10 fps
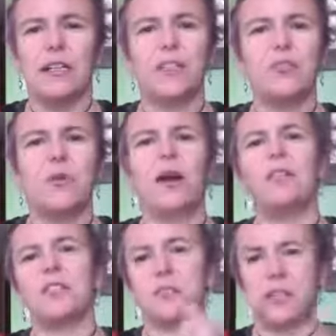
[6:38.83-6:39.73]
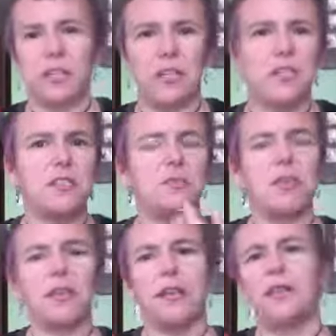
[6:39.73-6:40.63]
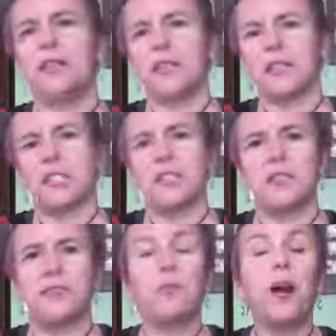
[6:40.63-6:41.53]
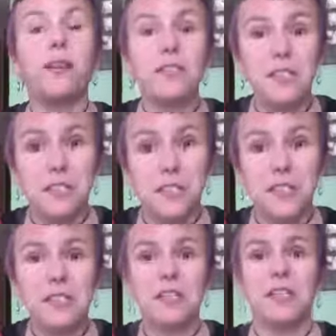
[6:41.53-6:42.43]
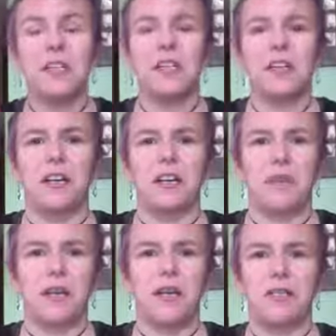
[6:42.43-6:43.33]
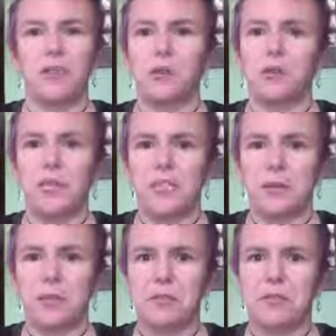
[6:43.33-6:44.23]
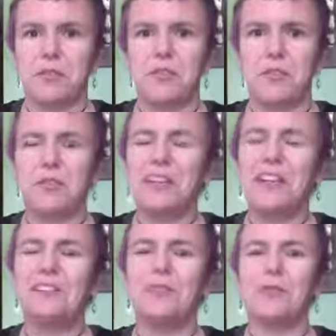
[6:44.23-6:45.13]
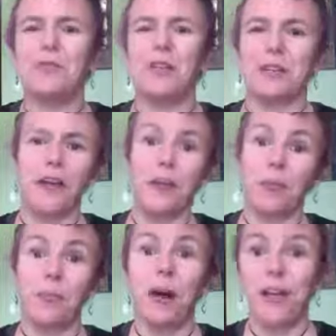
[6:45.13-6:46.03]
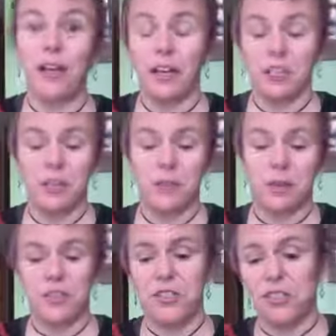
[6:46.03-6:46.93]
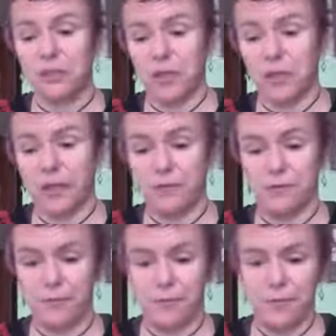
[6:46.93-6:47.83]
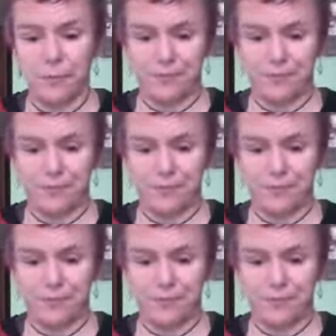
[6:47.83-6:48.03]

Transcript: as well, so it's going to stimulate our digestive processes and make us more receptive to eating food and help our body actually better deal with that food.